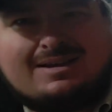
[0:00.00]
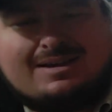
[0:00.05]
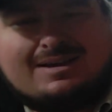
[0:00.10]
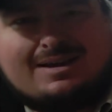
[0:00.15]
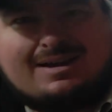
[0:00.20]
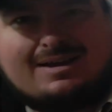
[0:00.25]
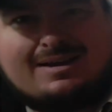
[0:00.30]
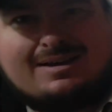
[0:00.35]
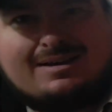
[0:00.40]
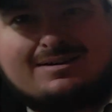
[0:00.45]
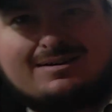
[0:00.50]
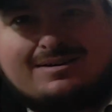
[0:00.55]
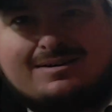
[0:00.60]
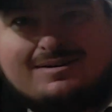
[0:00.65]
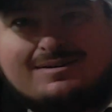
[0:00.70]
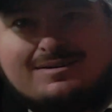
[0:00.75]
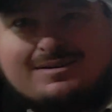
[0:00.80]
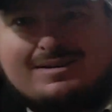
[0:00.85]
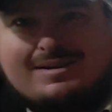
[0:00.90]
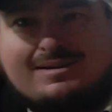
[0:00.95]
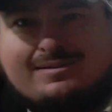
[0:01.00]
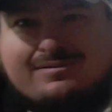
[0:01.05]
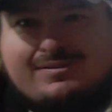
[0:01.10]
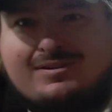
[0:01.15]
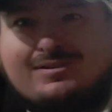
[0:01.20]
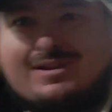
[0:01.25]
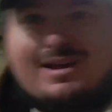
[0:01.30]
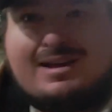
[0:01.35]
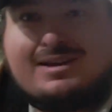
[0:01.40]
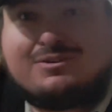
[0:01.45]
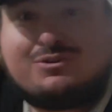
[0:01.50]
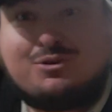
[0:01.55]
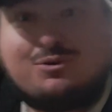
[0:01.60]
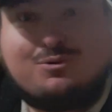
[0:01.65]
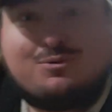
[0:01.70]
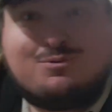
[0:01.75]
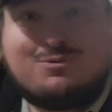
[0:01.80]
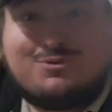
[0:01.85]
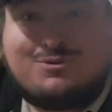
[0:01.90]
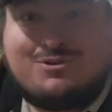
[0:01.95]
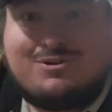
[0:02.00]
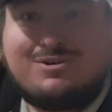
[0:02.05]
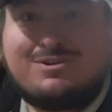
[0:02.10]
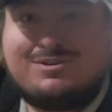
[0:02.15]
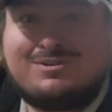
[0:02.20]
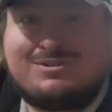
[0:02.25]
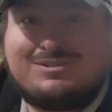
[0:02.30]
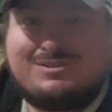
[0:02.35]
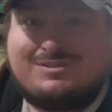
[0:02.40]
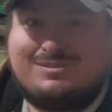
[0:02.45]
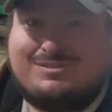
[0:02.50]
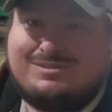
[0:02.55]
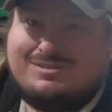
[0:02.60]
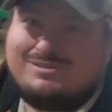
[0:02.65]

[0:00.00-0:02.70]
And if you like tool trucks,